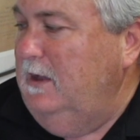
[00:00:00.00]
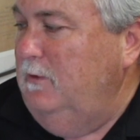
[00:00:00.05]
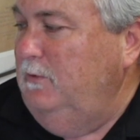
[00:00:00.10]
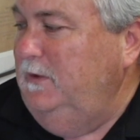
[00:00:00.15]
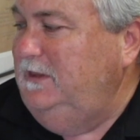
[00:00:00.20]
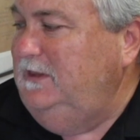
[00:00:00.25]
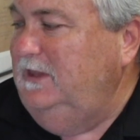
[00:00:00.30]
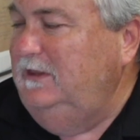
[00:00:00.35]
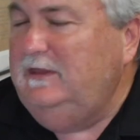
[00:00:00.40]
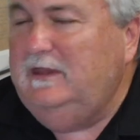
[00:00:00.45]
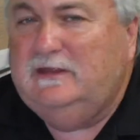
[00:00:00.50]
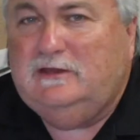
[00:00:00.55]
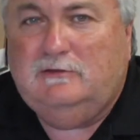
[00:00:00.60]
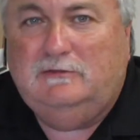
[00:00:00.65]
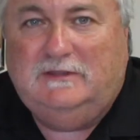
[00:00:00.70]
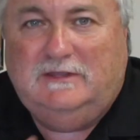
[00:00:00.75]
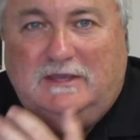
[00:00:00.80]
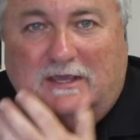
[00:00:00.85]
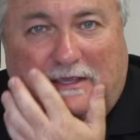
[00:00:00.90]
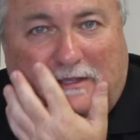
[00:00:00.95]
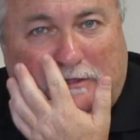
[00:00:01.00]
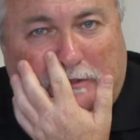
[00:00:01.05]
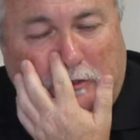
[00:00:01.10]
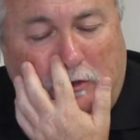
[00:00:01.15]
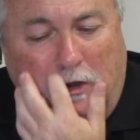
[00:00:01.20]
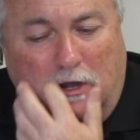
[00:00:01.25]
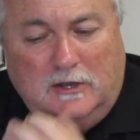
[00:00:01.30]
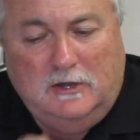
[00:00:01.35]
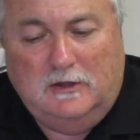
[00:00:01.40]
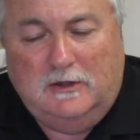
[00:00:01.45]
We did this on
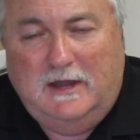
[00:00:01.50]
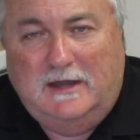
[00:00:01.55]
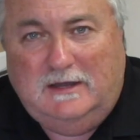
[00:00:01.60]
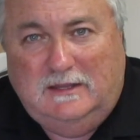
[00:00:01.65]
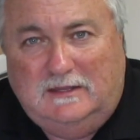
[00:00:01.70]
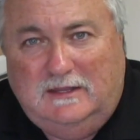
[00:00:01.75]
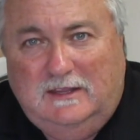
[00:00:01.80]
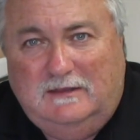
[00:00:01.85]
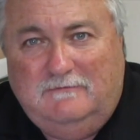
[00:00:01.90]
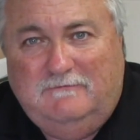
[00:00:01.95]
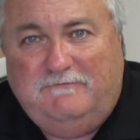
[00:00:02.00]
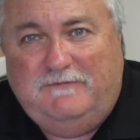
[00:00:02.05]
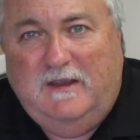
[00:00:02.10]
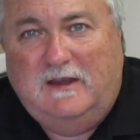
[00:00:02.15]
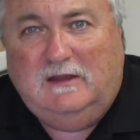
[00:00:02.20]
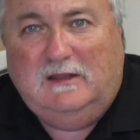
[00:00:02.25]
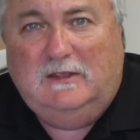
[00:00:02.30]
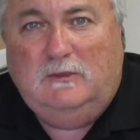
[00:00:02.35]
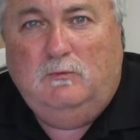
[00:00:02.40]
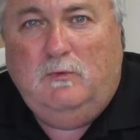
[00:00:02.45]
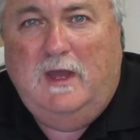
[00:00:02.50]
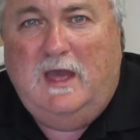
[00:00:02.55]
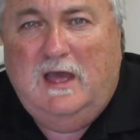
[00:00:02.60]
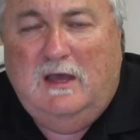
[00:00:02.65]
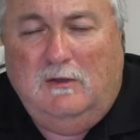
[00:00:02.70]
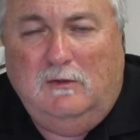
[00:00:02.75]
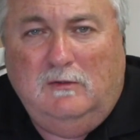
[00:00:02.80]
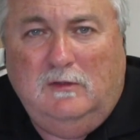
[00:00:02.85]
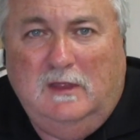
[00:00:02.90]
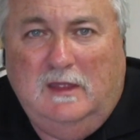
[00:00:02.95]
Kickstarter, and it did fairly
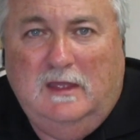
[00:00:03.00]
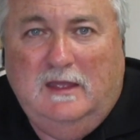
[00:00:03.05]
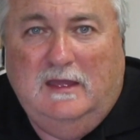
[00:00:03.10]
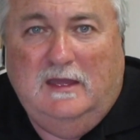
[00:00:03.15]
well.